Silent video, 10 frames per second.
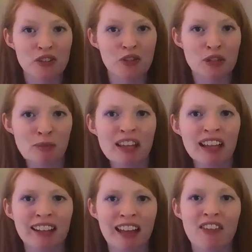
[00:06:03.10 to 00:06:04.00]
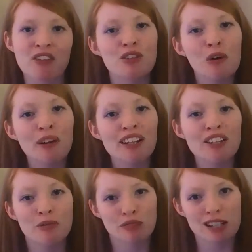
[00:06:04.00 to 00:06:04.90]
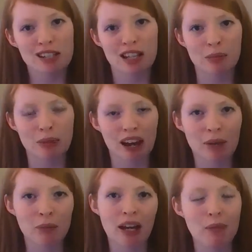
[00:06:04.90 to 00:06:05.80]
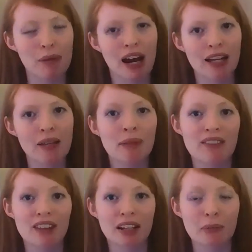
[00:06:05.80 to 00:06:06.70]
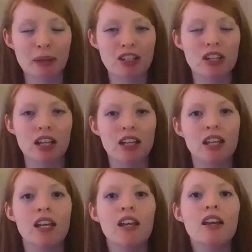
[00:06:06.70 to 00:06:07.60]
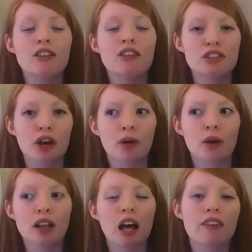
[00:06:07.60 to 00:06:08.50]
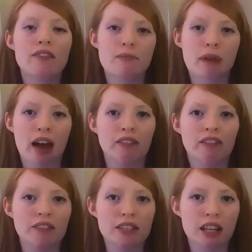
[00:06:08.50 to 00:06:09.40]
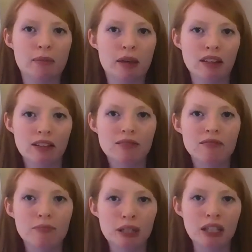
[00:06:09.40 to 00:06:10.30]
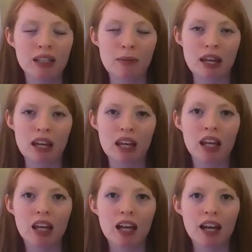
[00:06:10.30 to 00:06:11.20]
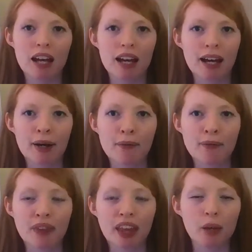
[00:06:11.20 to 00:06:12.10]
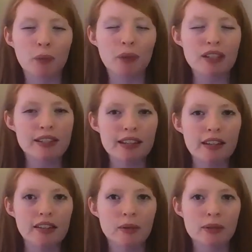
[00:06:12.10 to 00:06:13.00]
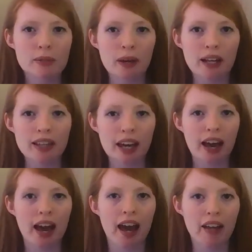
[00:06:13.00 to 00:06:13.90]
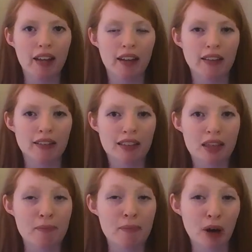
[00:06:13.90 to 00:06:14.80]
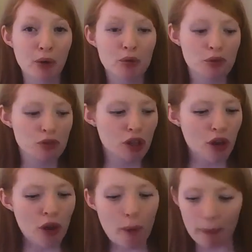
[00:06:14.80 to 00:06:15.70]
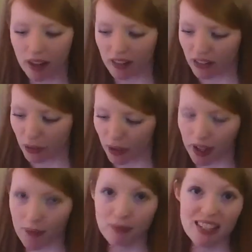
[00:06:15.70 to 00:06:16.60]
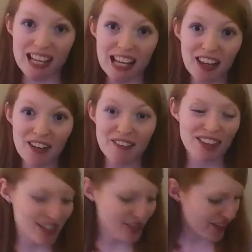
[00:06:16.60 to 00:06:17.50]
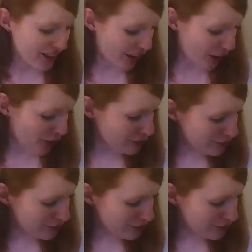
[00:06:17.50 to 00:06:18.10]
or something like that. There's always a reason behind why I buy my Vinylmation. So a lot of them have sentimental meaning to me. And I wouldn't say that there was one that had the most, but for the sake of this video,